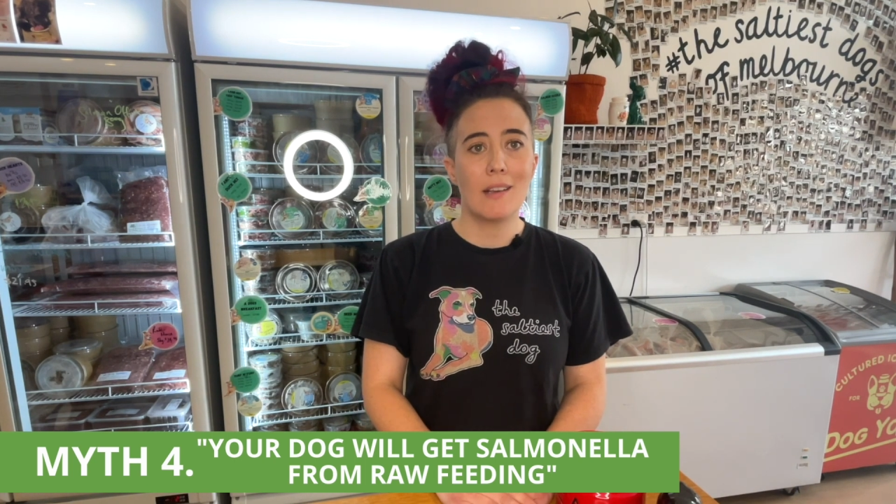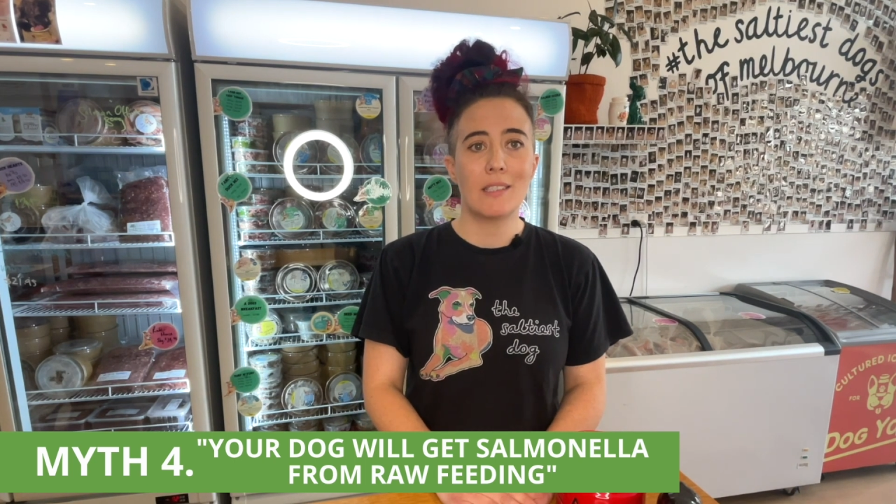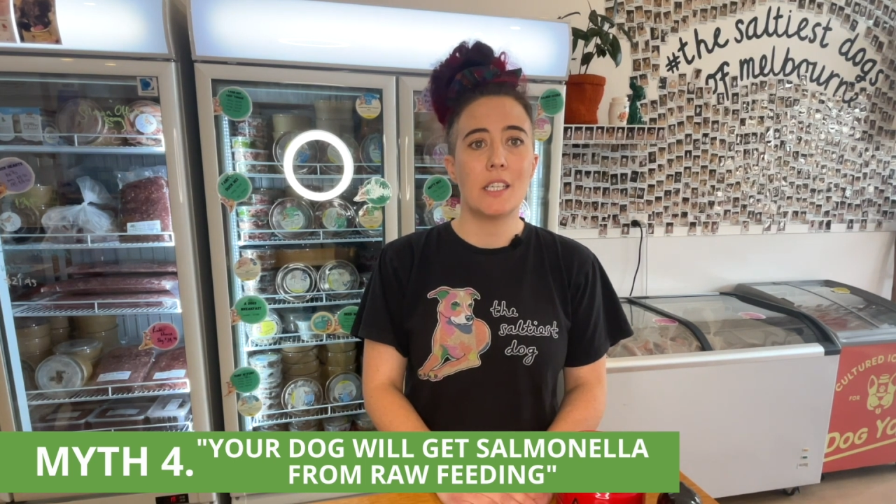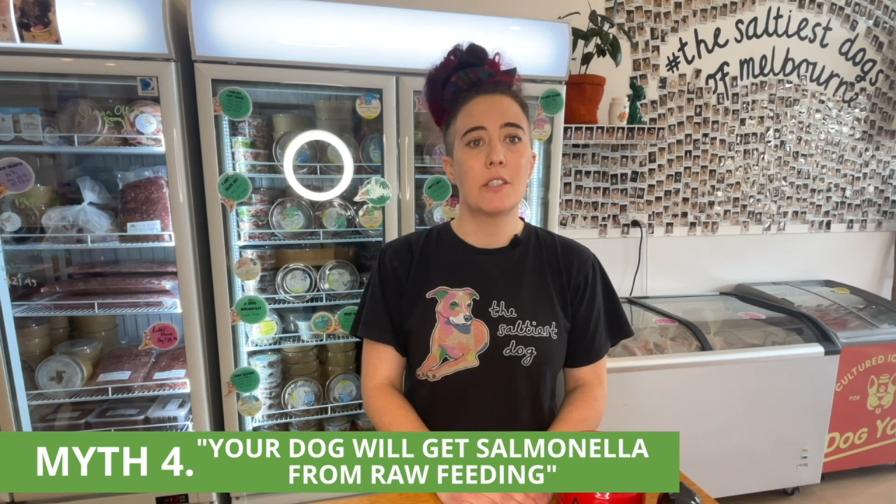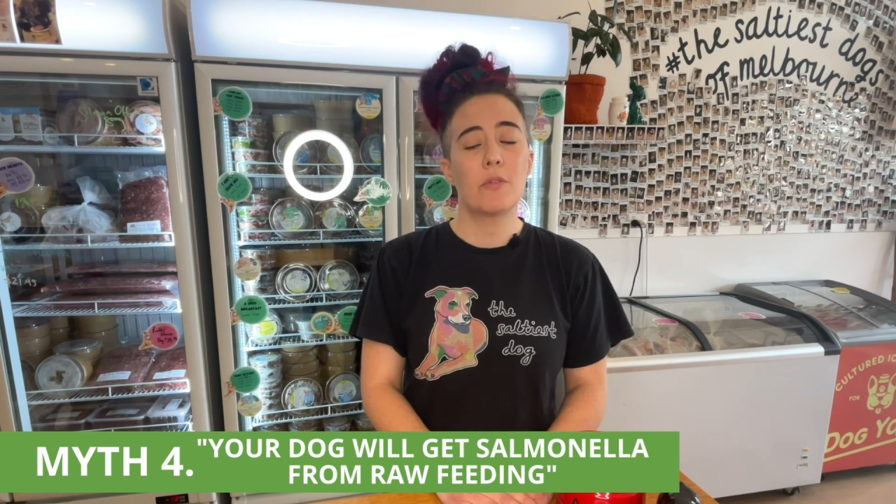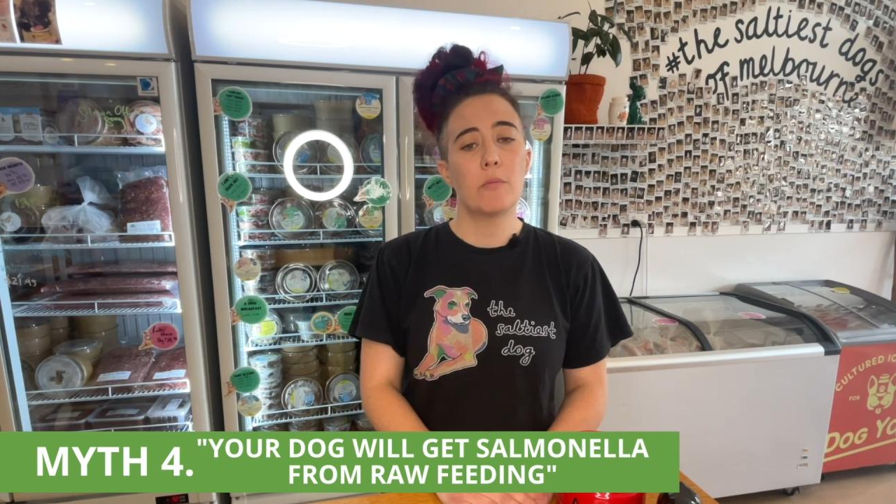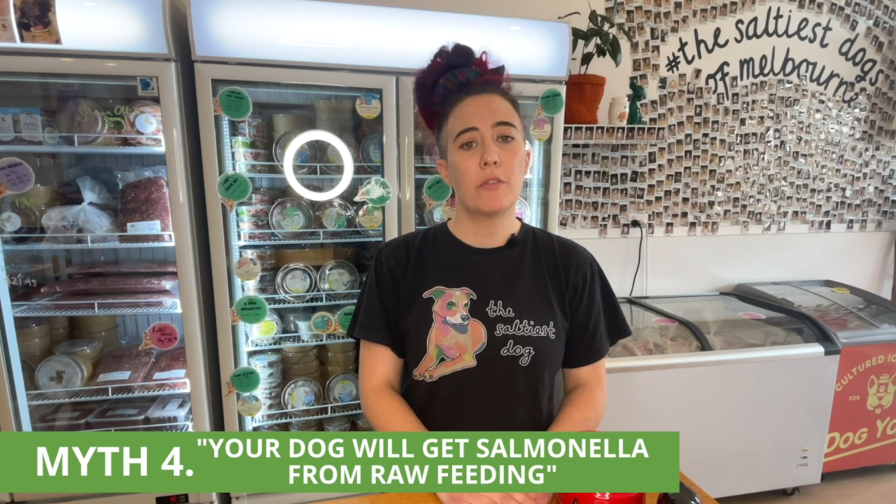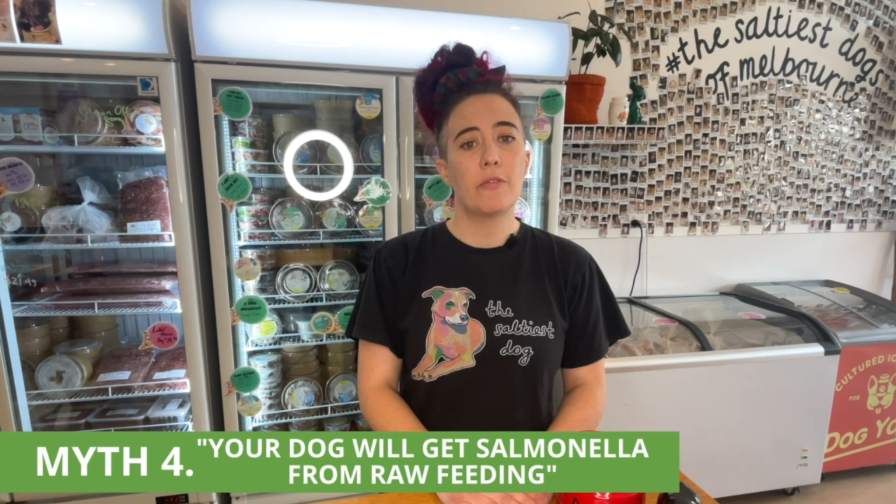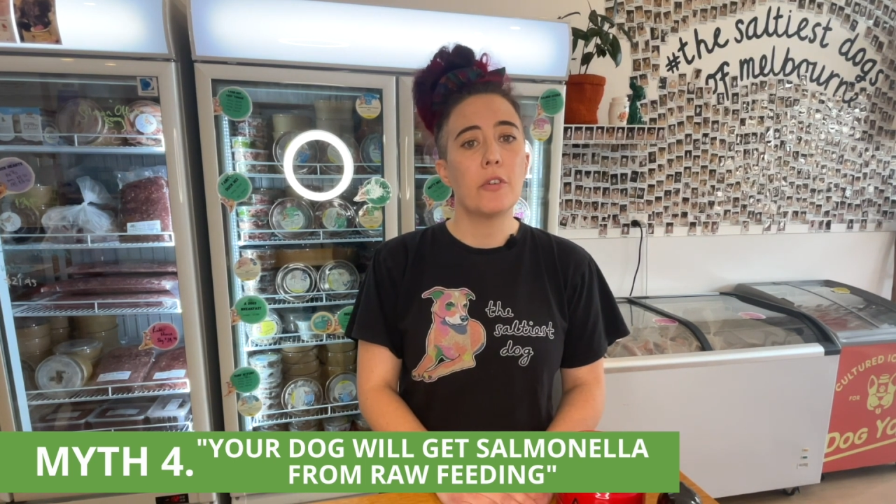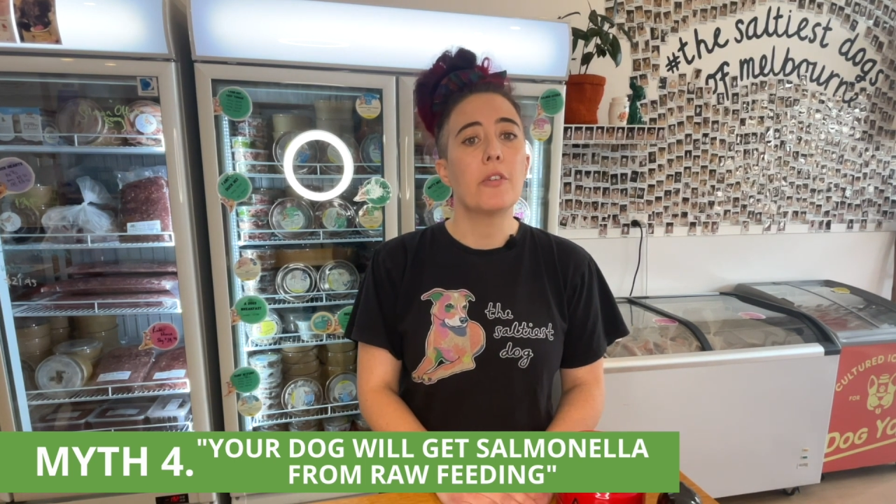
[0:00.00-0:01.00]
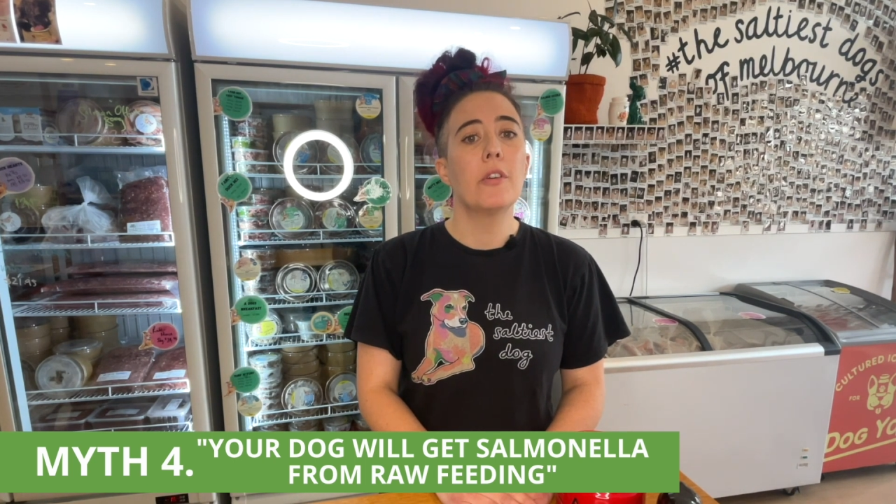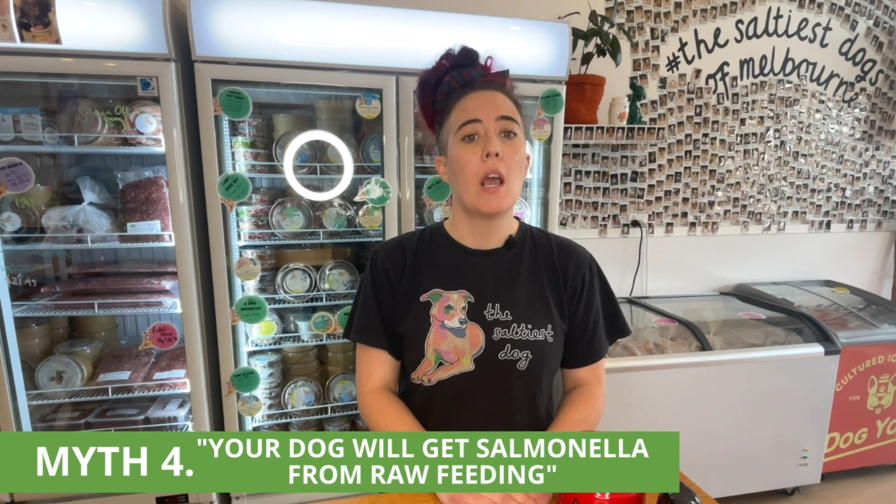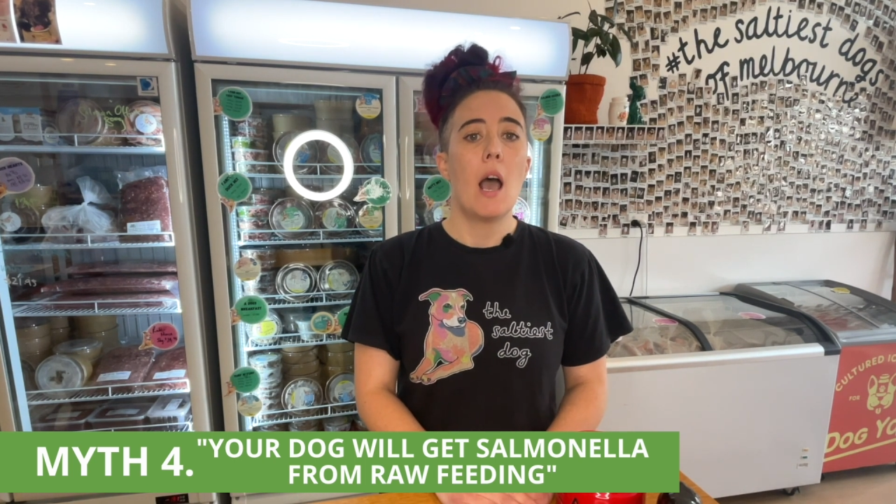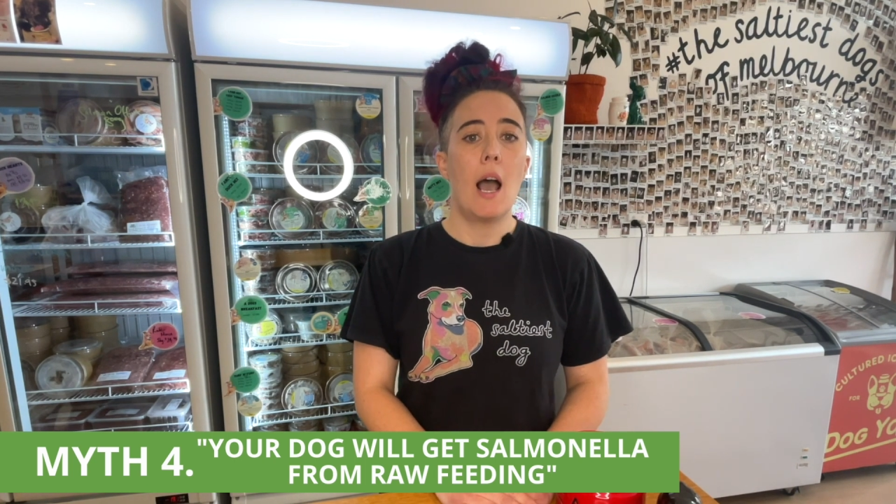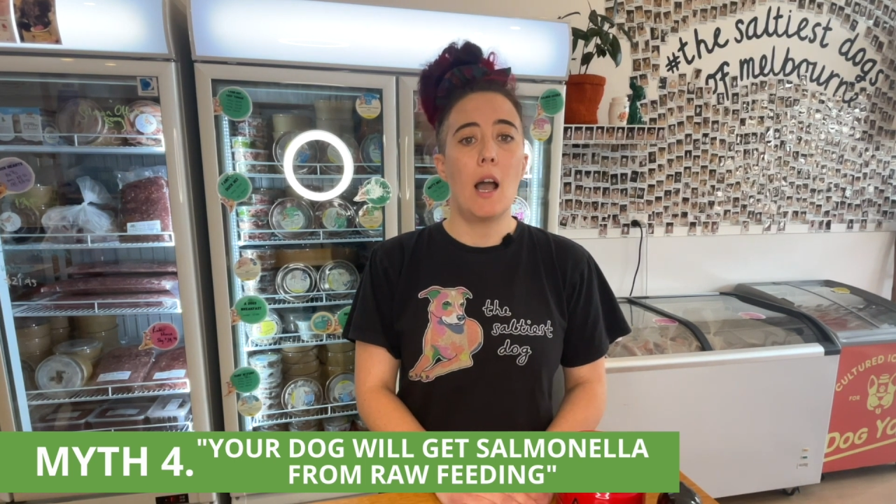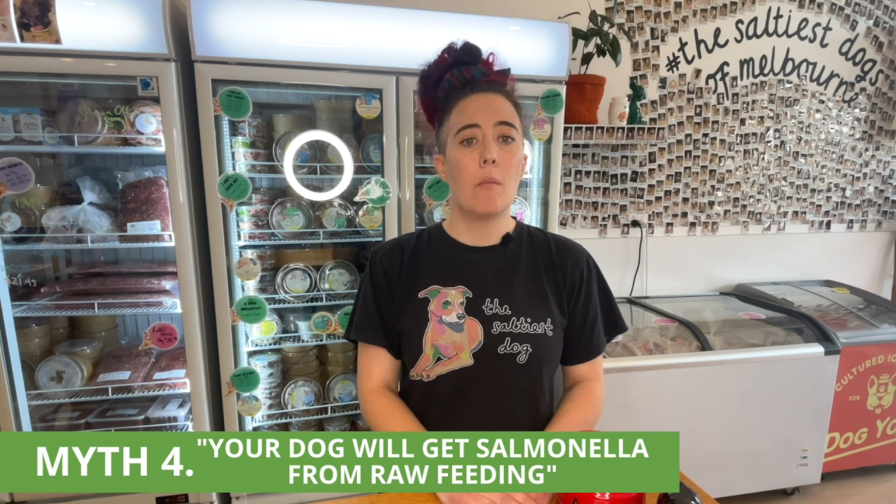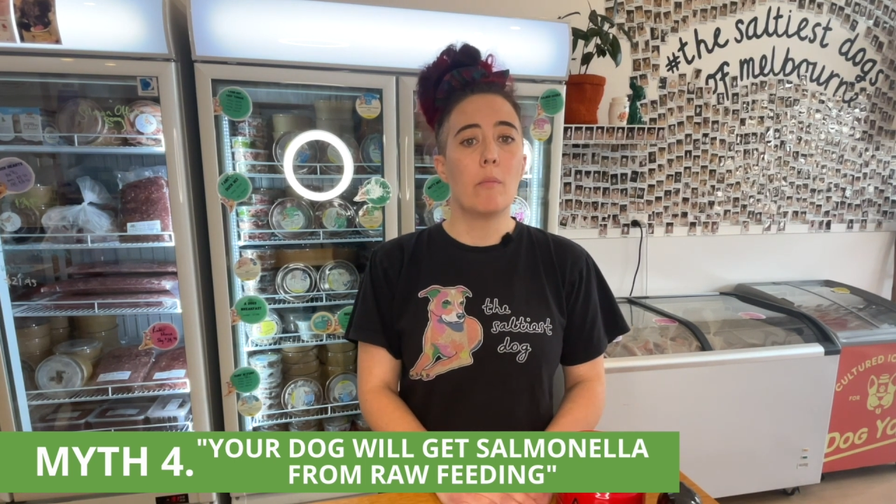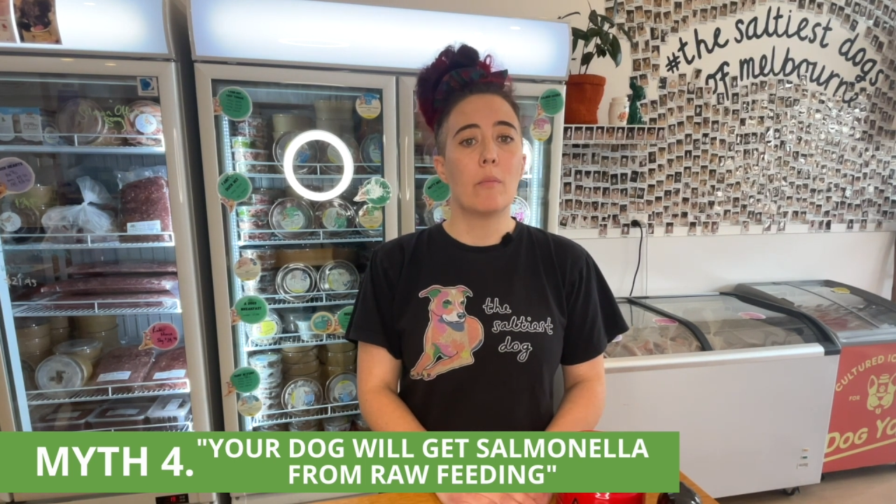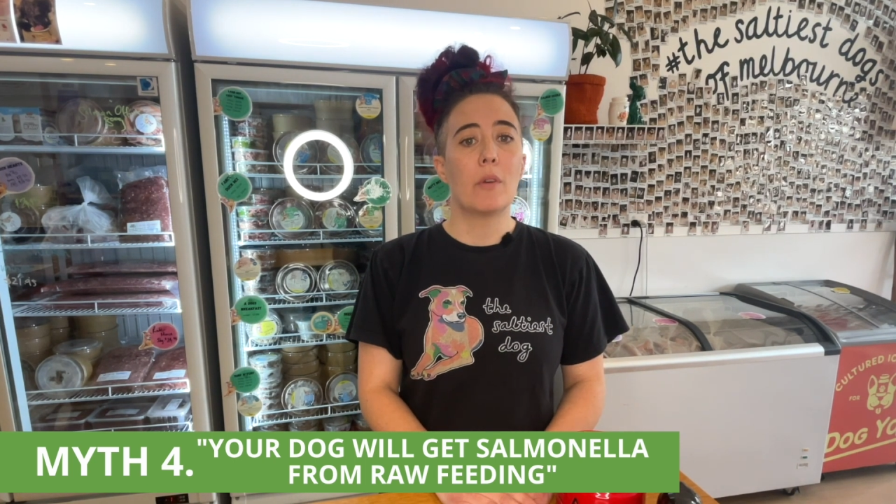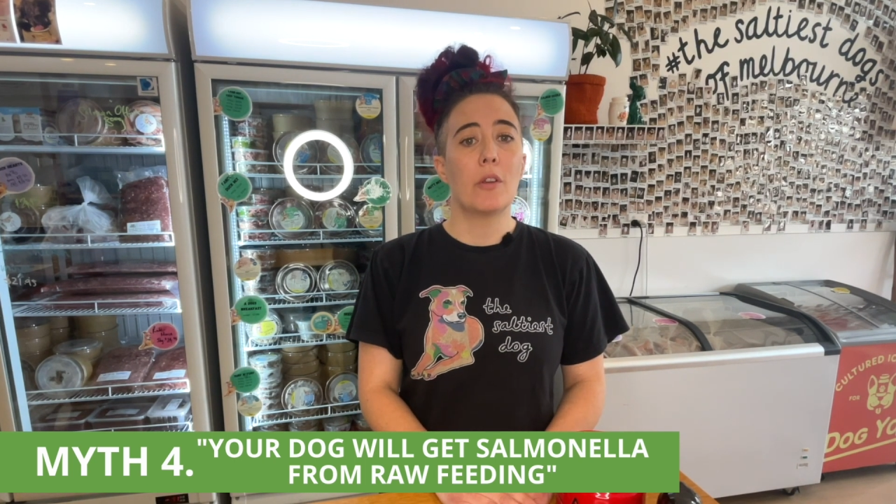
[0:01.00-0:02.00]
nasties from the food,
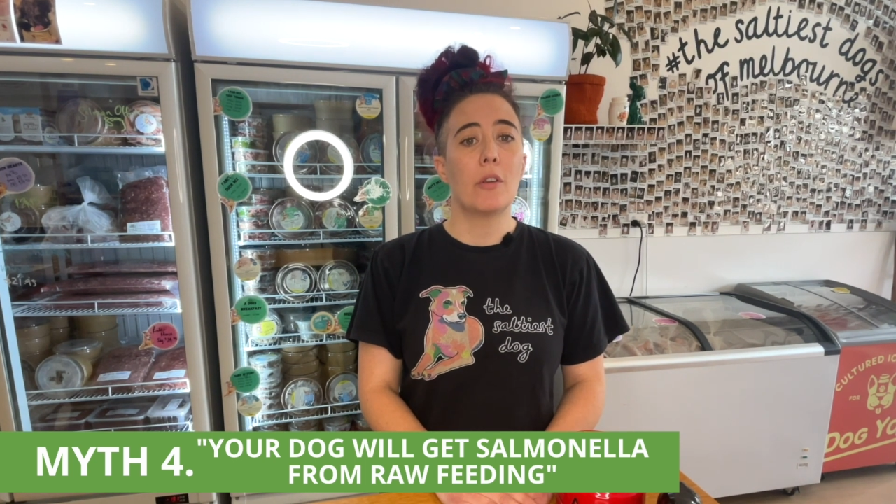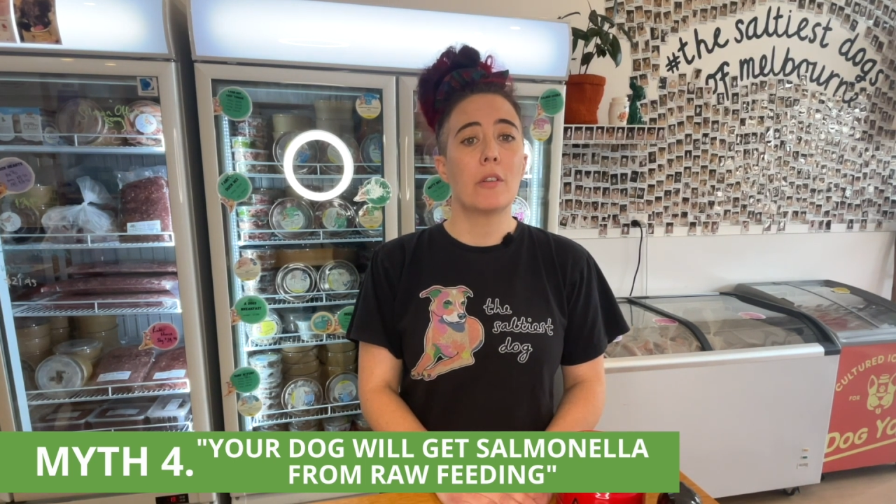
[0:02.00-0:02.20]
um,